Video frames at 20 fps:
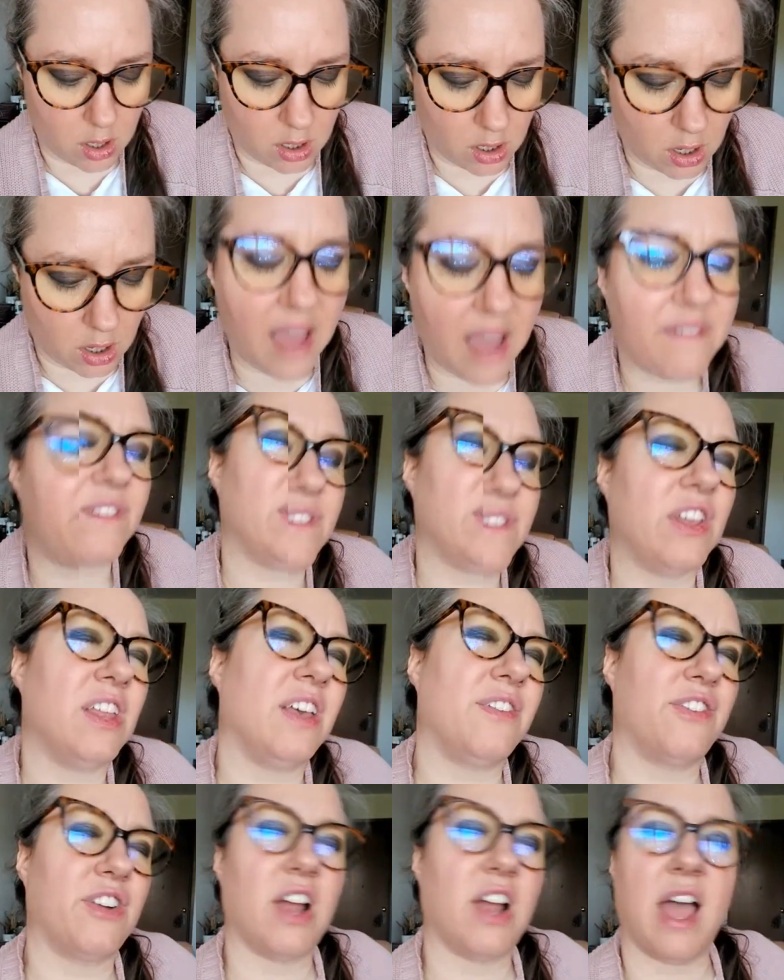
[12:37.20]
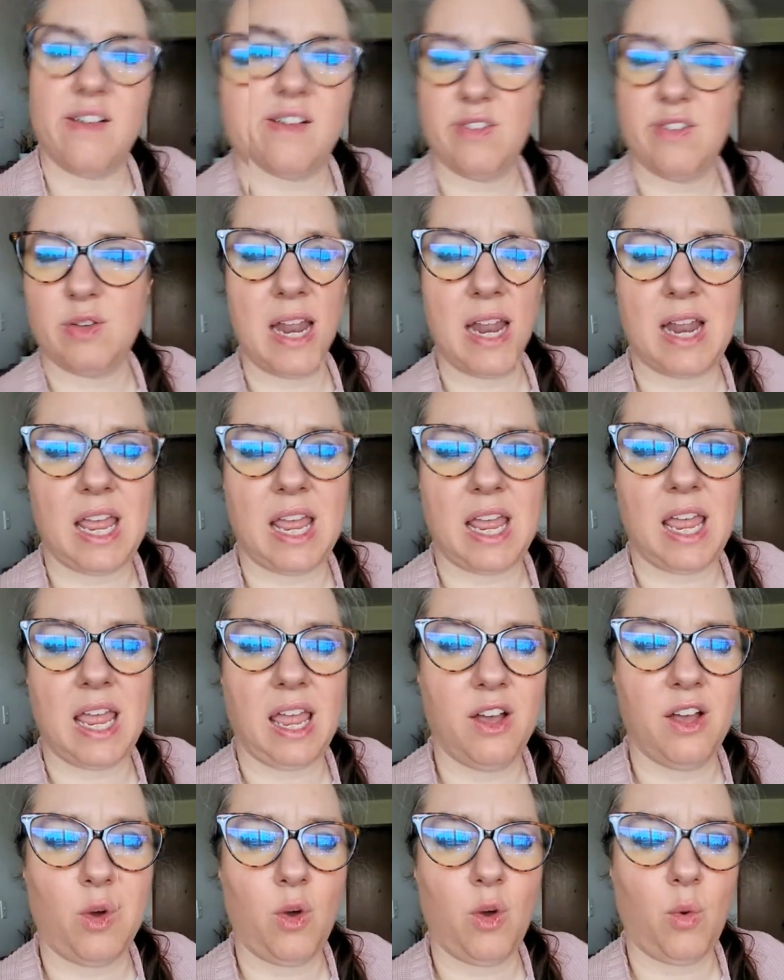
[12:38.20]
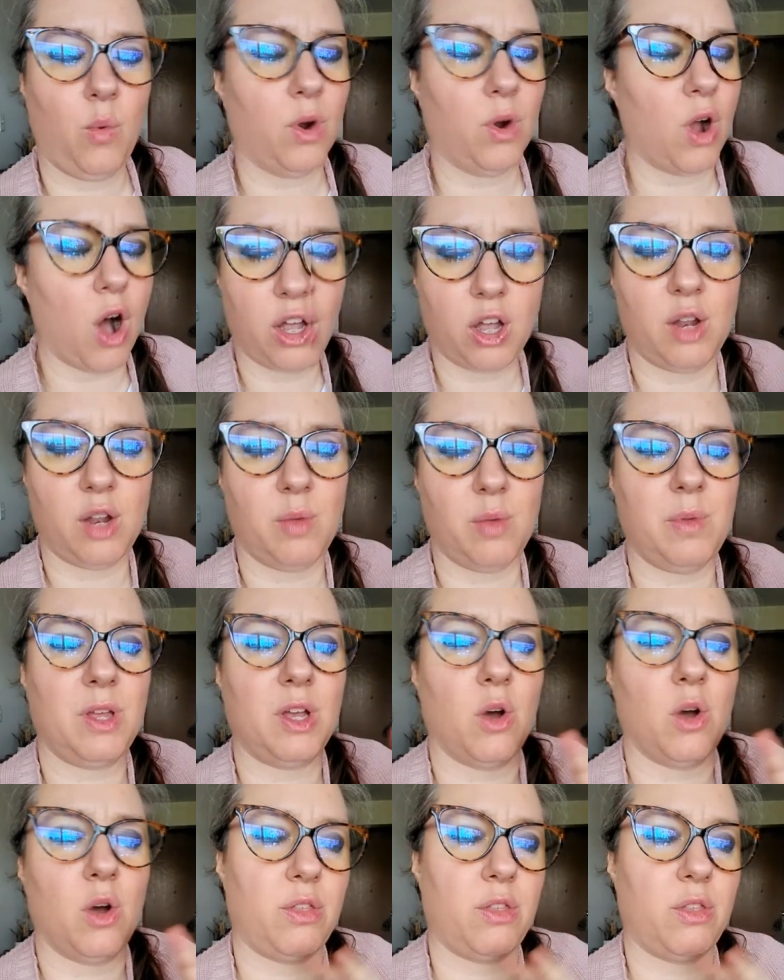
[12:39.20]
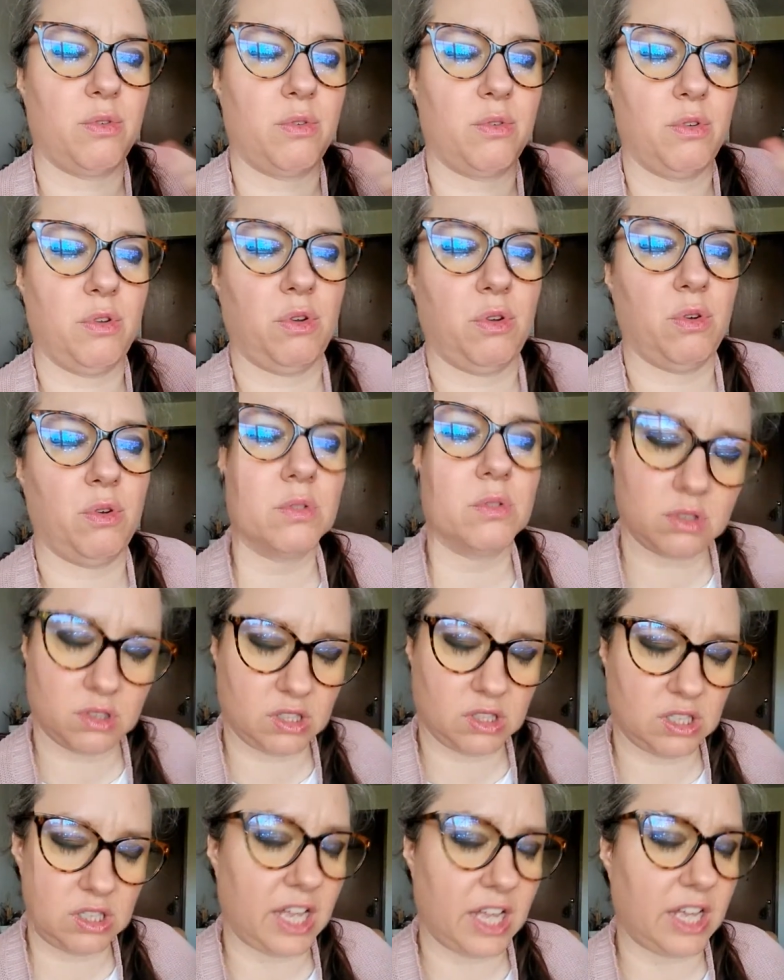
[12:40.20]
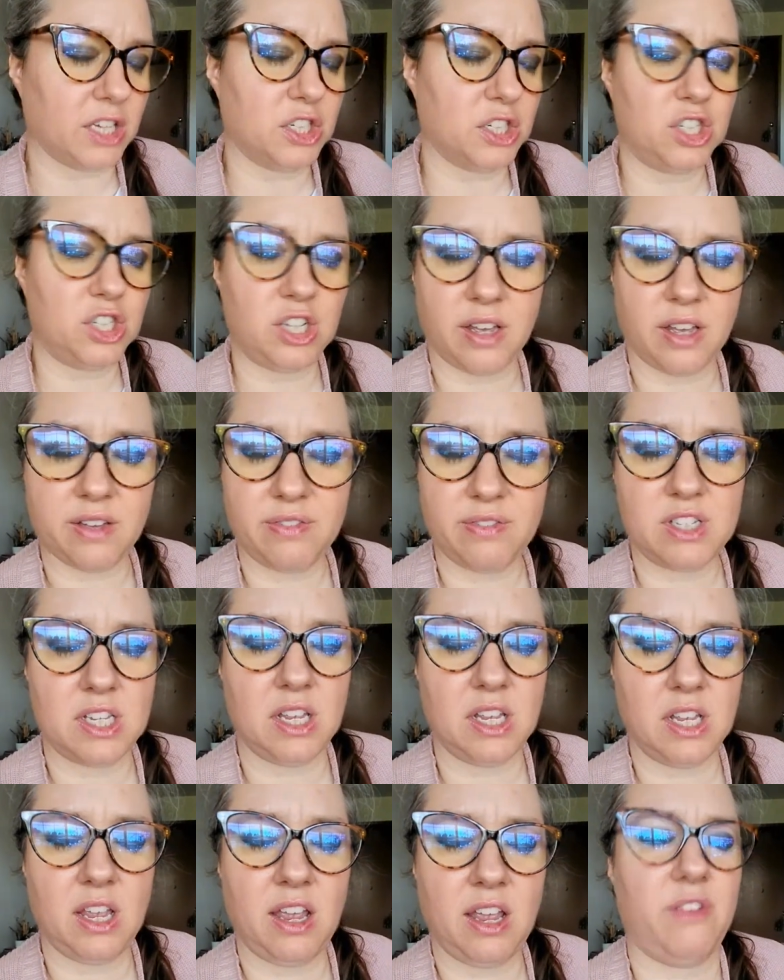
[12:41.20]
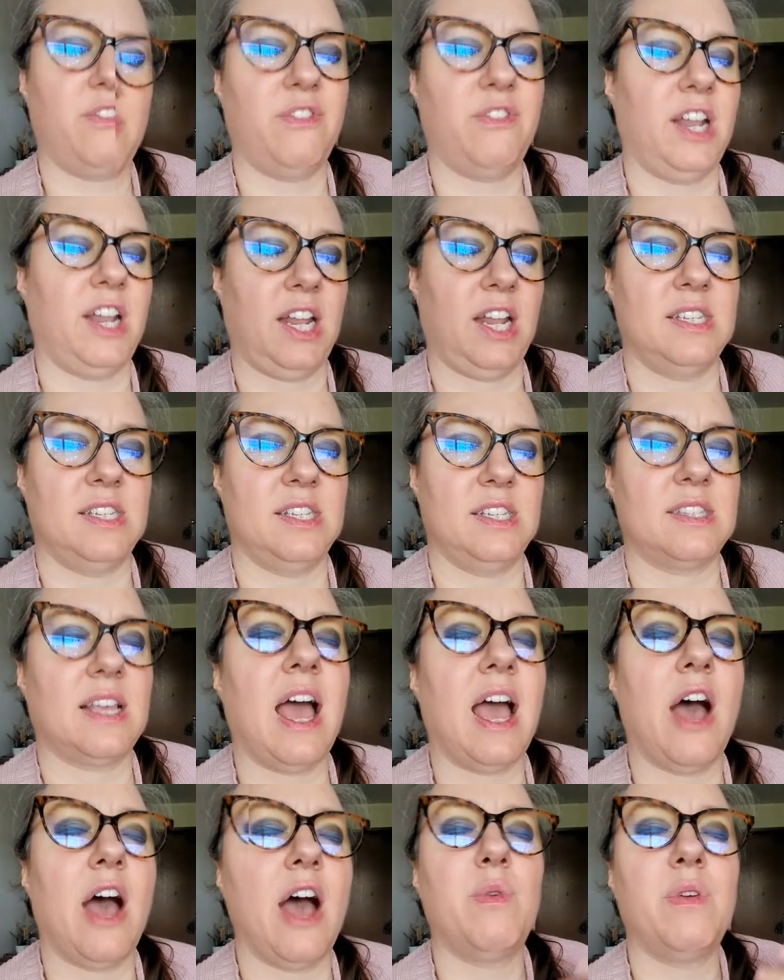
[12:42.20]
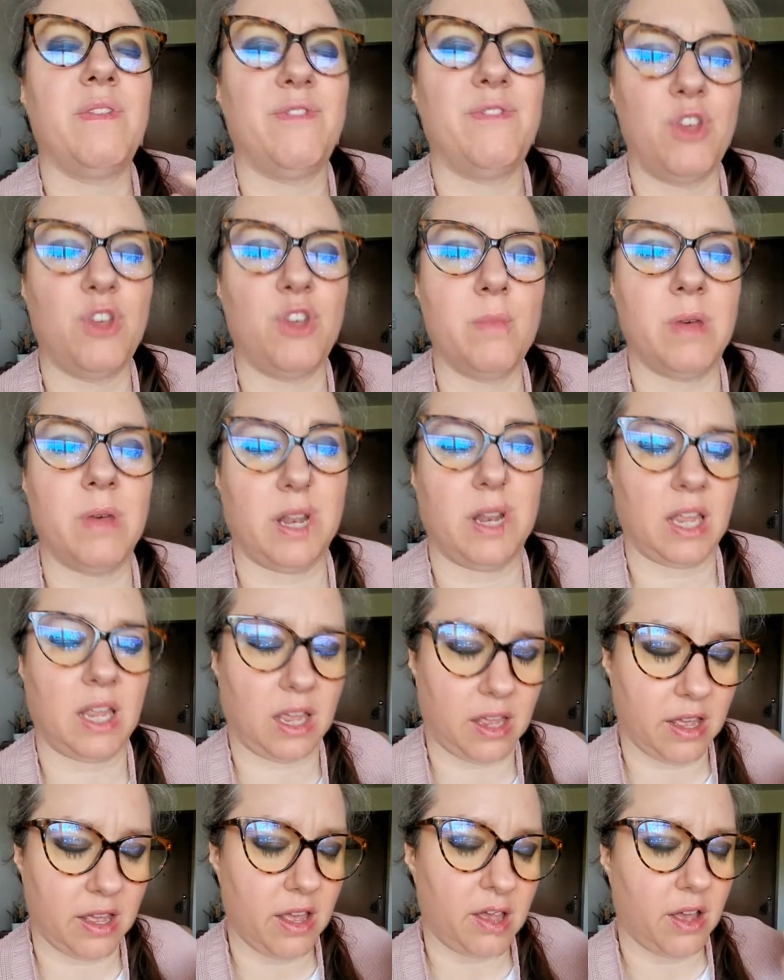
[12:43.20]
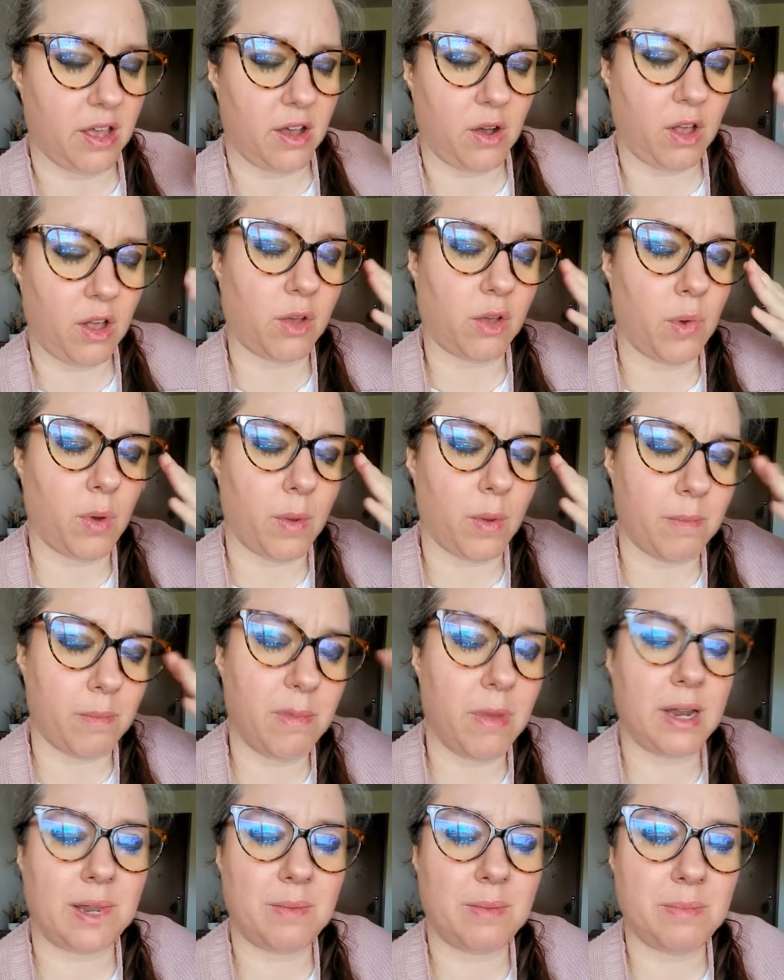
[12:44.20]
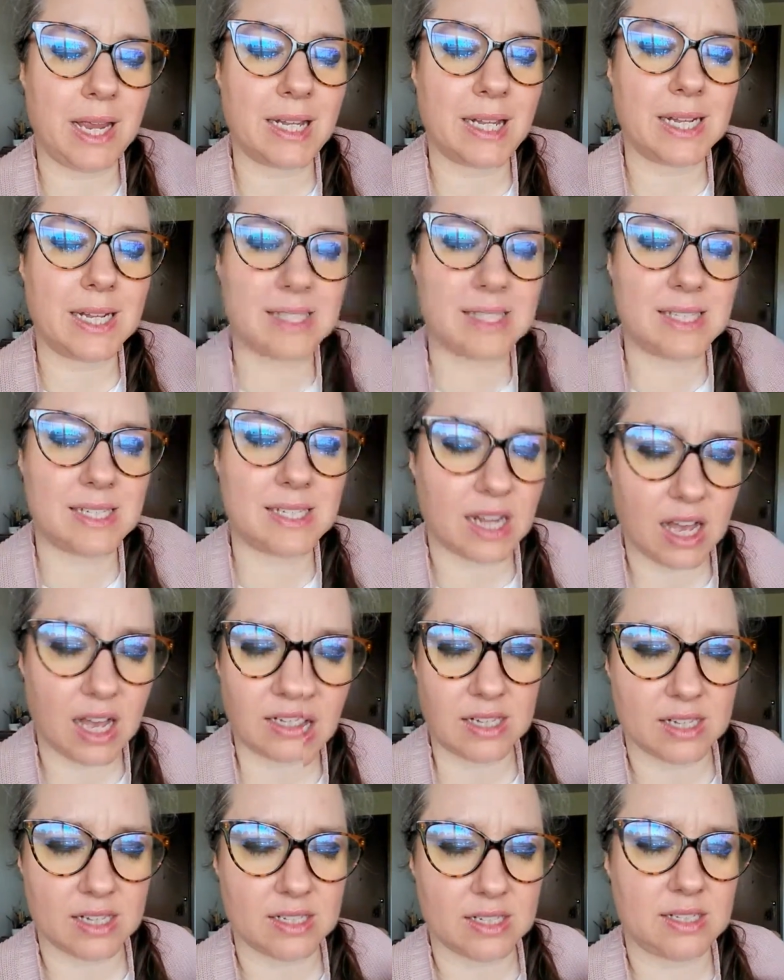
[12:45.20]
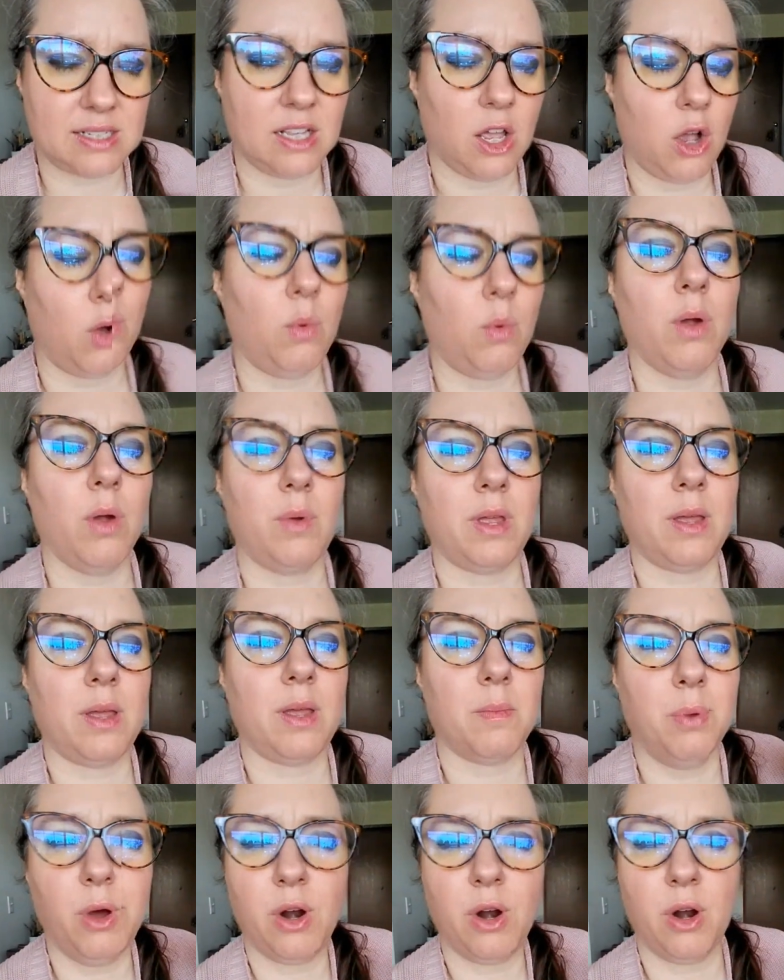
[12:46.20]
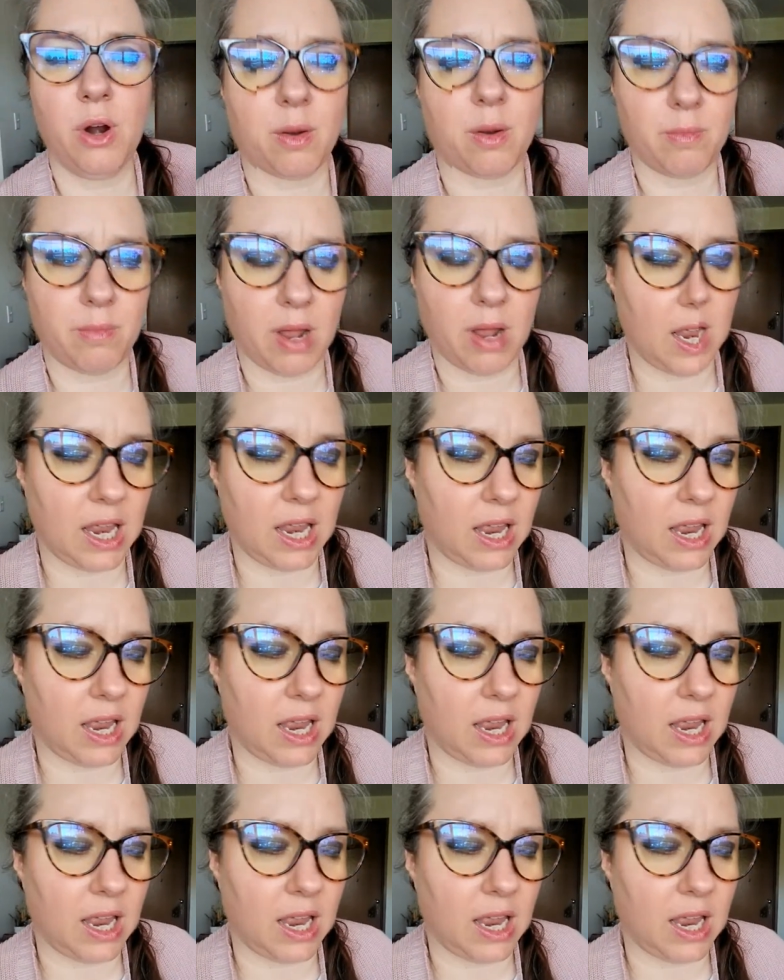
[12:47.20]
feel like for everybody, we're all going to be going through like a shift in finances, how we view money, like what money means to us, where we put our money,